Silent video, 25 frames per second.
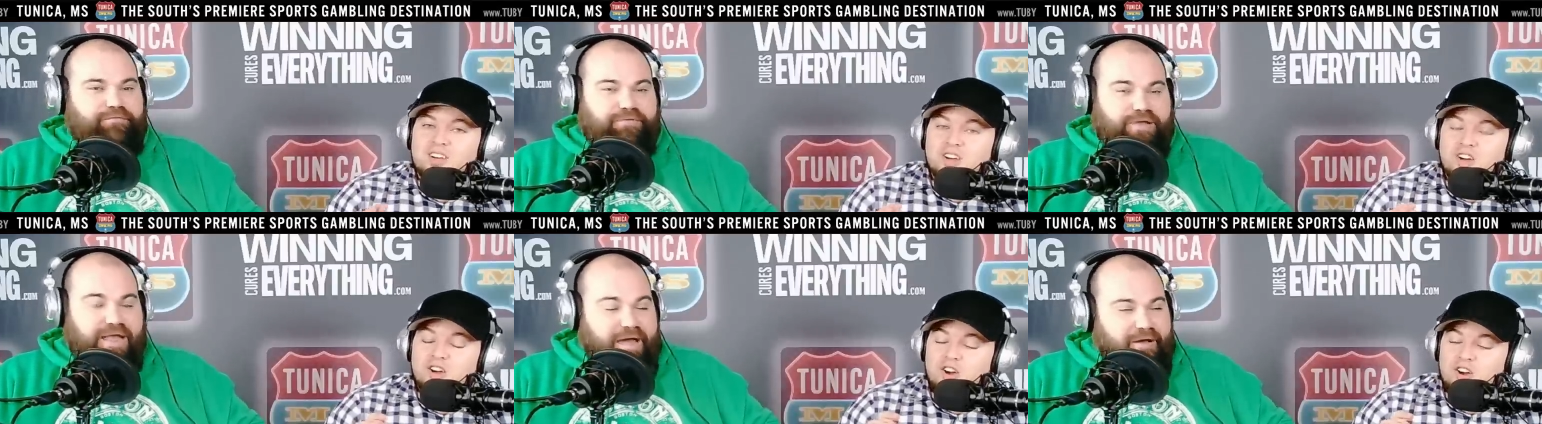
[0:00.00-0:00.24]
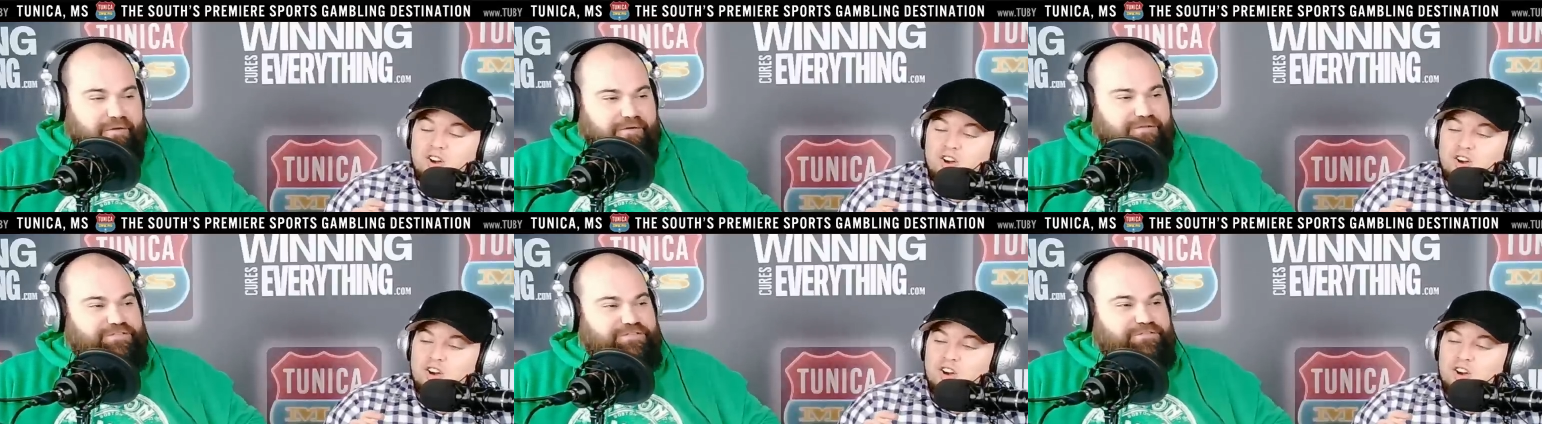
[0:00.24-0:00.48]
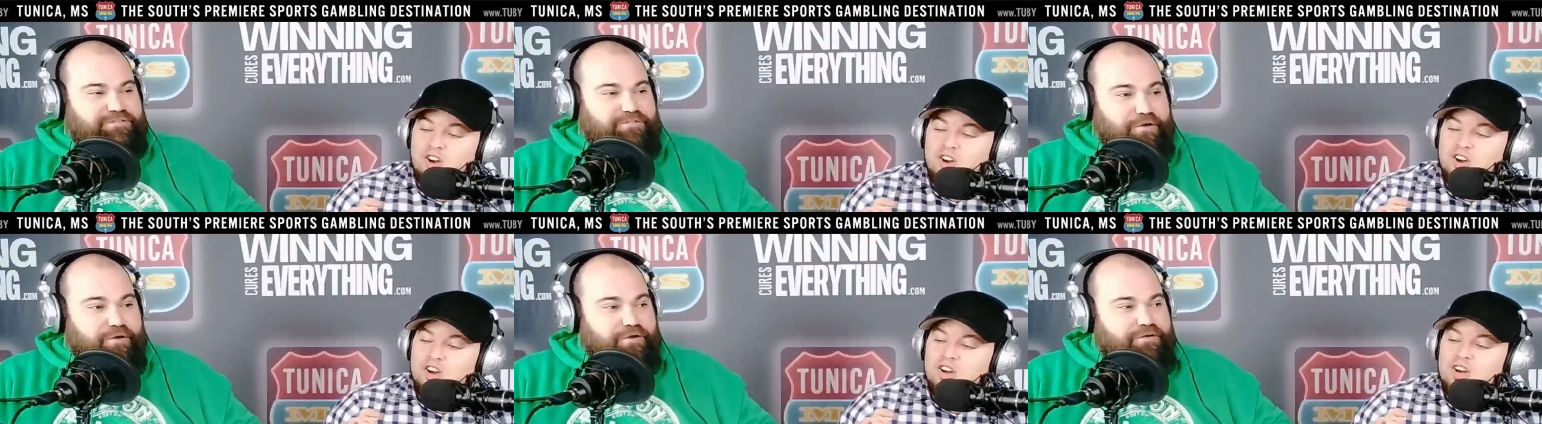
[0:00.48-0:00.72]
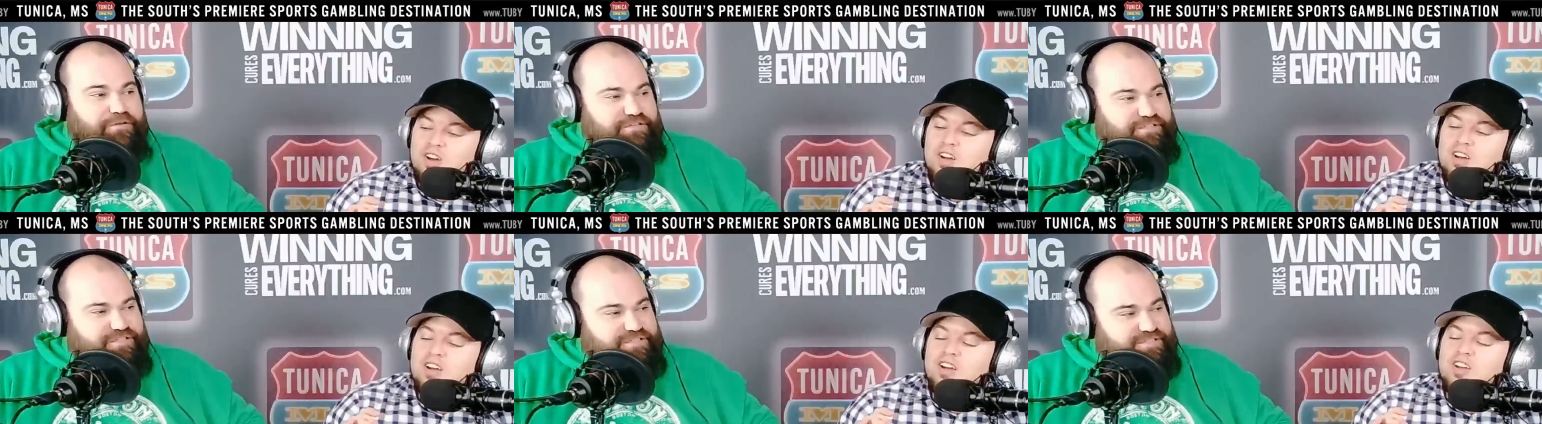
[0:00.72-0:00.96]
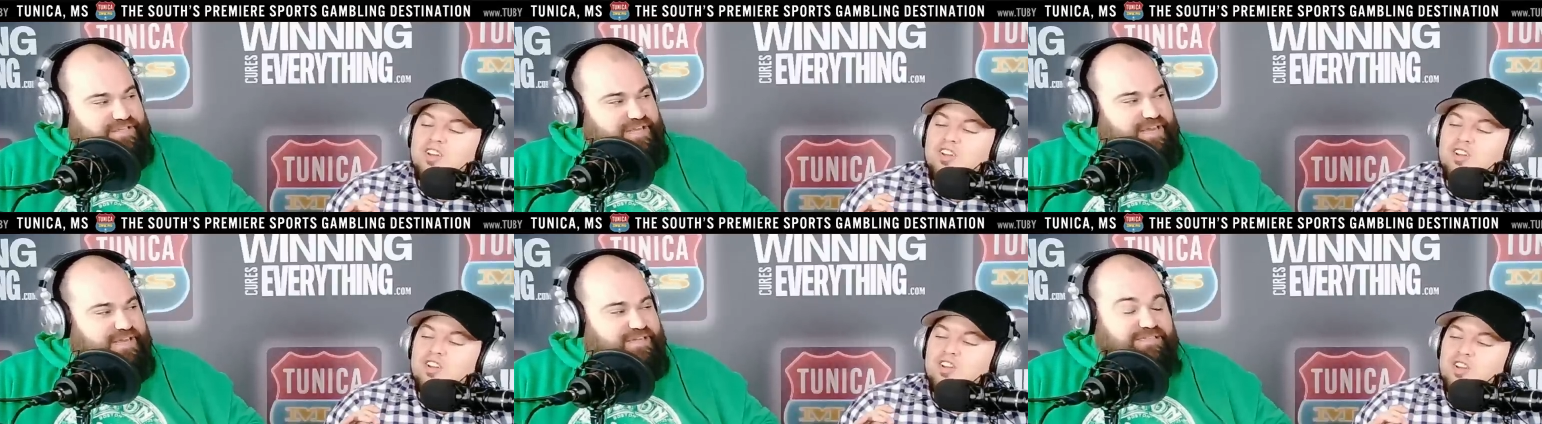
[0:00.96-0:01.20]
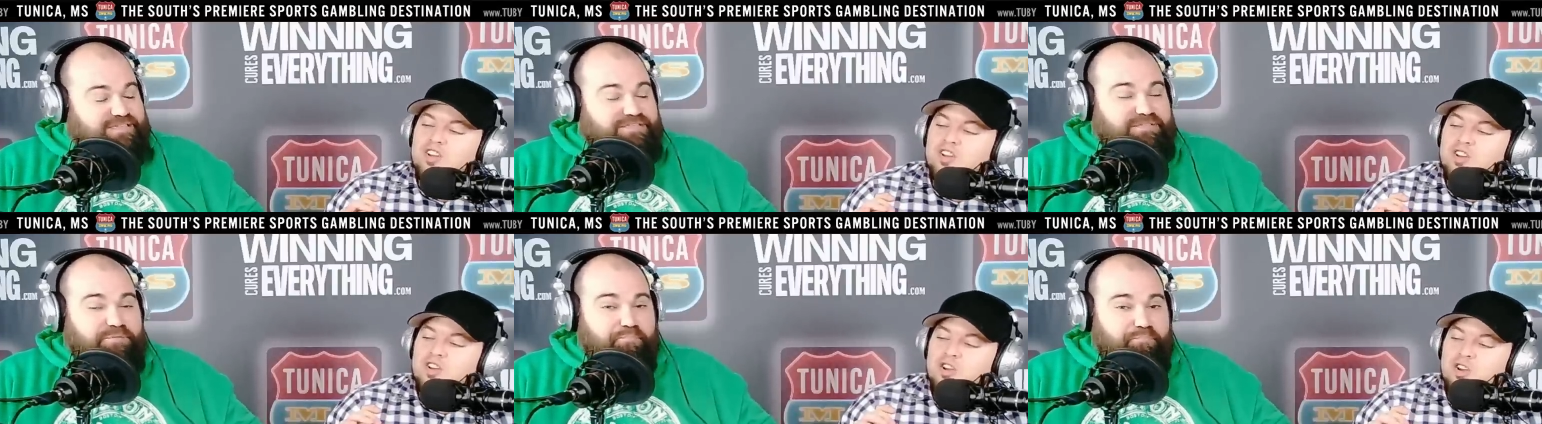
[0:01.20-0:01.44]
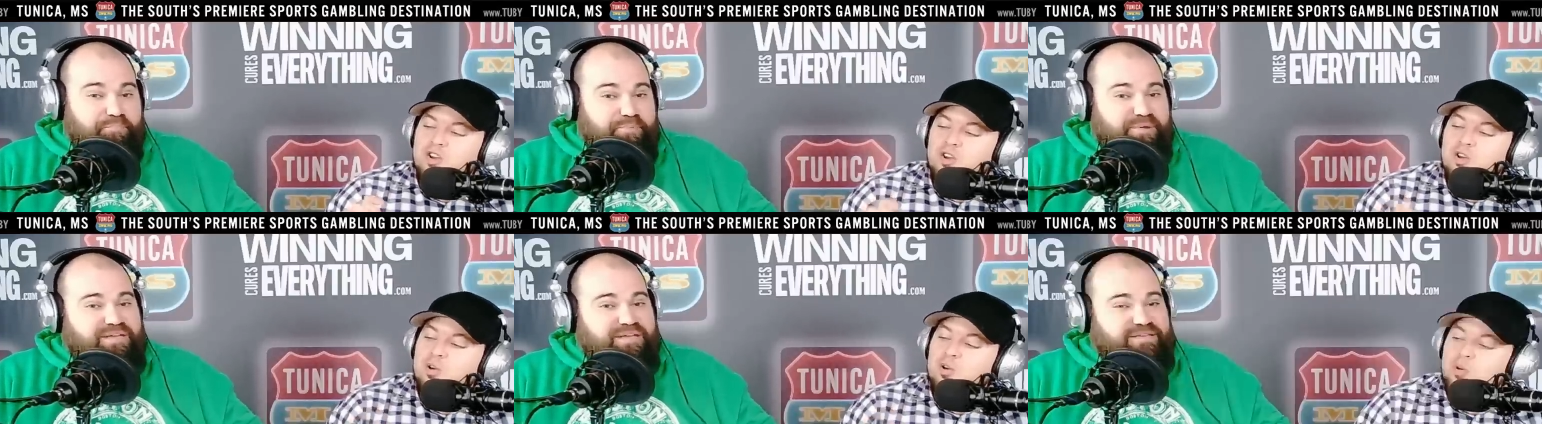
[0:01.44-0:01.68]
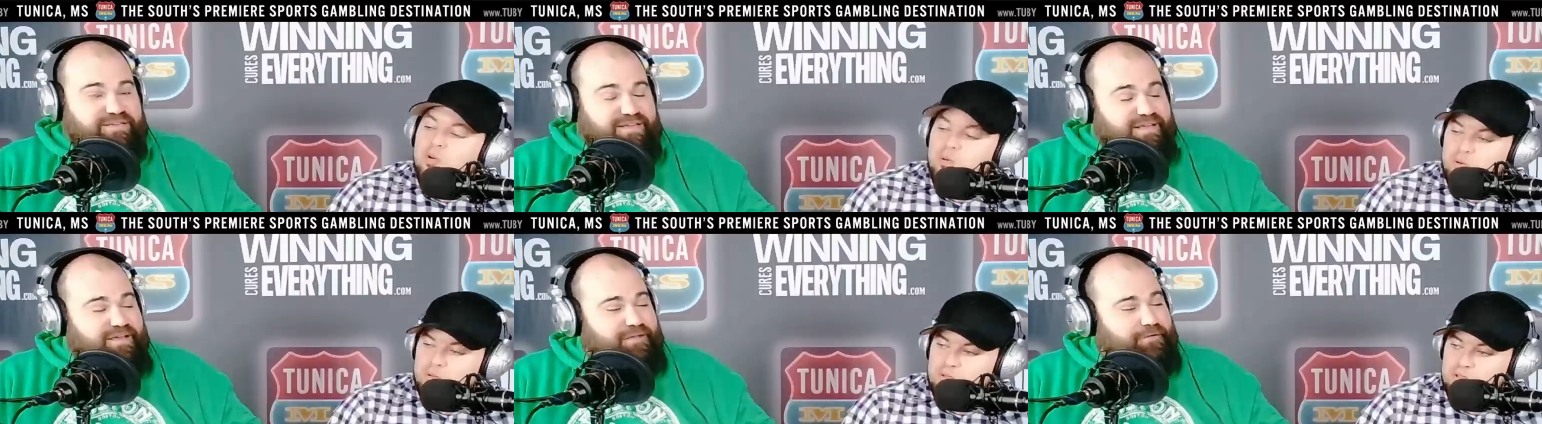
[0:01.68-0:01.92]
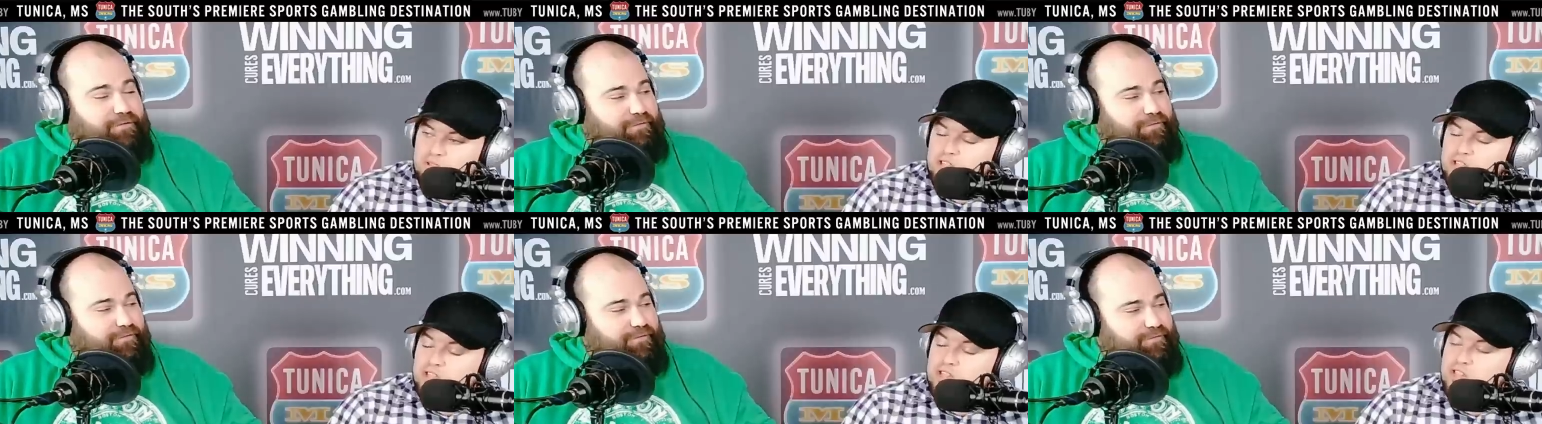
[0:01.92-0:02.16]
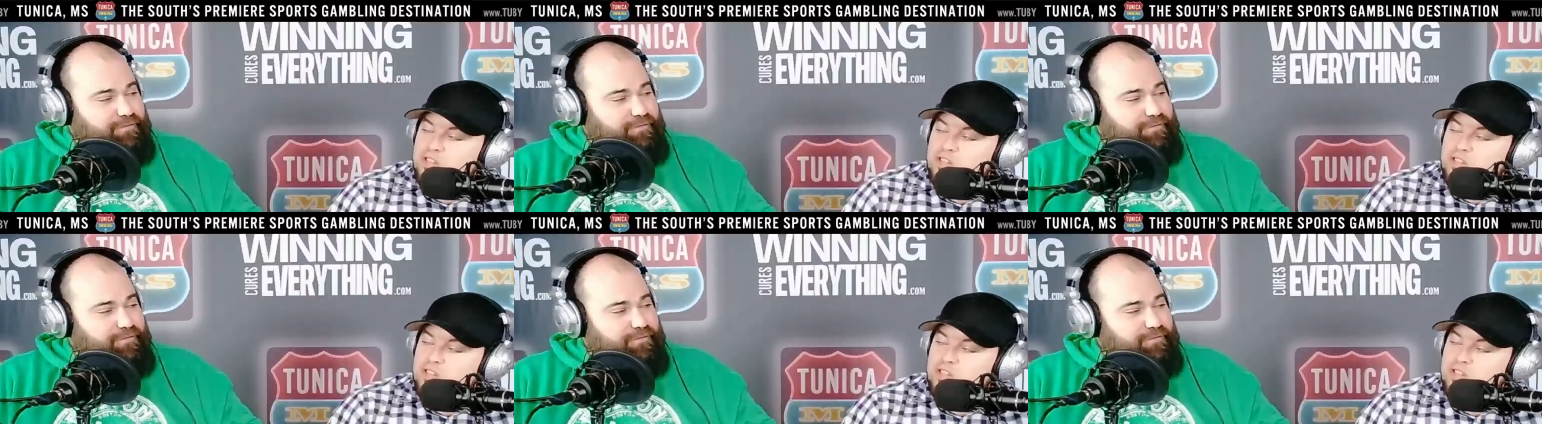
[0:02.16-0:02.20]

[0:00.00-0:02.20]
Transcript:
Speaker 1: Now it's third and six. It's a big deal.